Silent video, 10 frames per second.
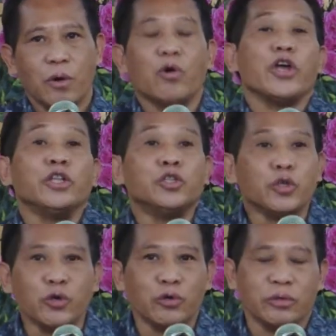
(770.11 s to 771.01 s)
or
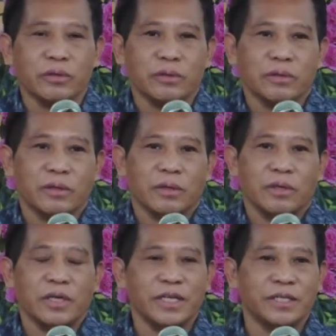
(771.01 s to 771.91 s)
endured
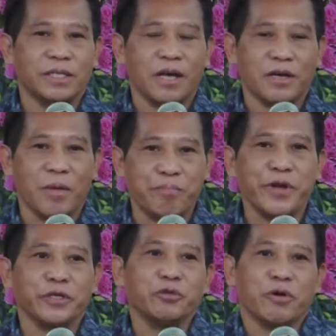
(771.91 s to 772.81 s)
is
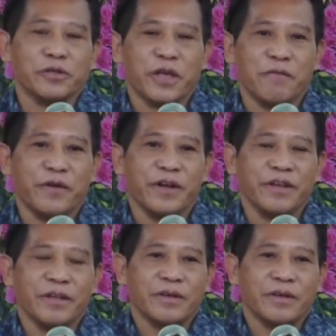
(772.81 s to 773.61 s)
compared to our suffering.